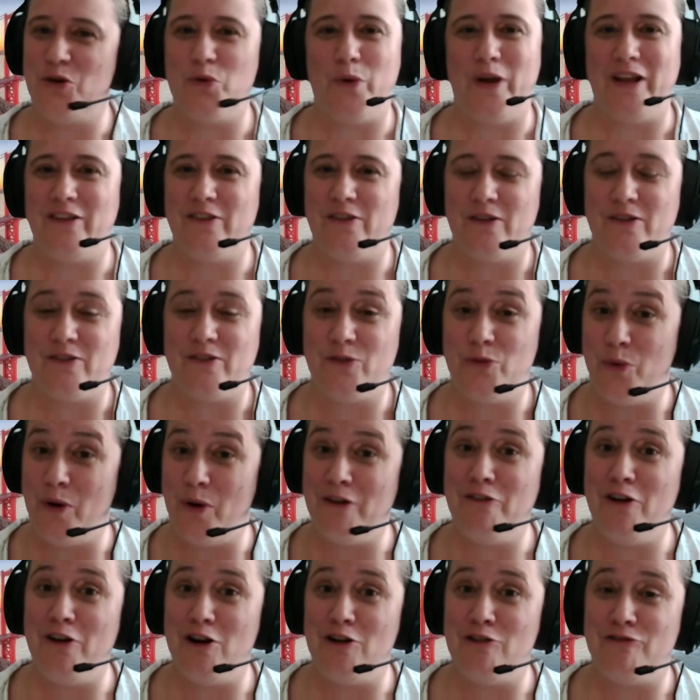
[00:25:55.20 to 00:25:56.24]
a great
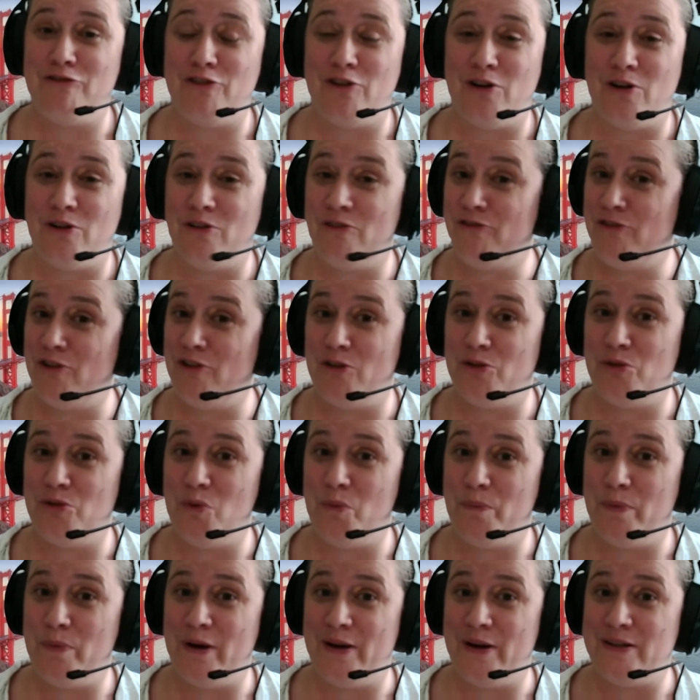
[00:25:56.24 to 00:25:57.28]
travel for
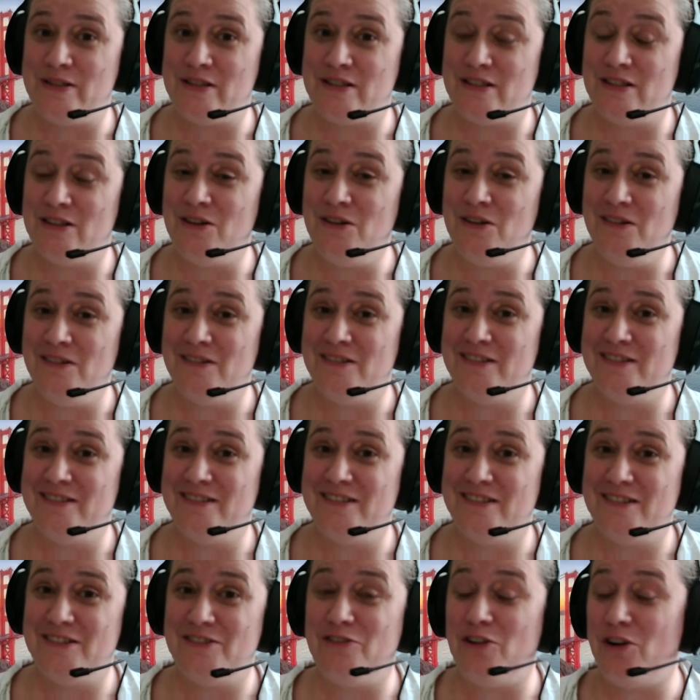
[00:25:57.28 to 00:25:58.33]
your parents, no?
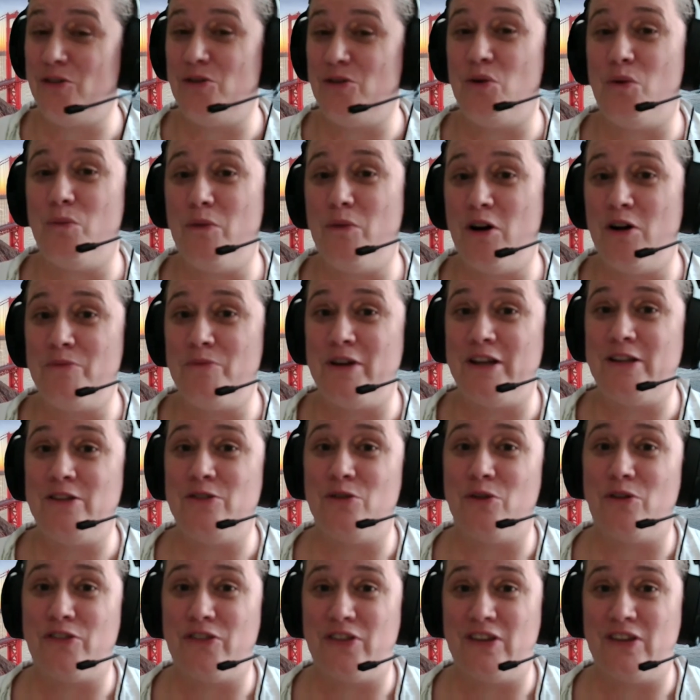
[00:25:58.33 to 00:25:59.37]
For your mom and
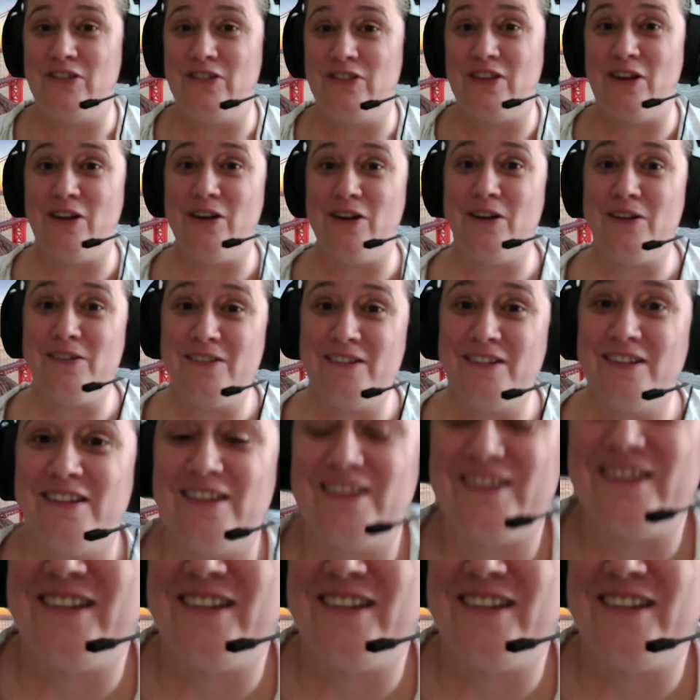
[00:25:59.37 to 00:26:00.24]
your sister.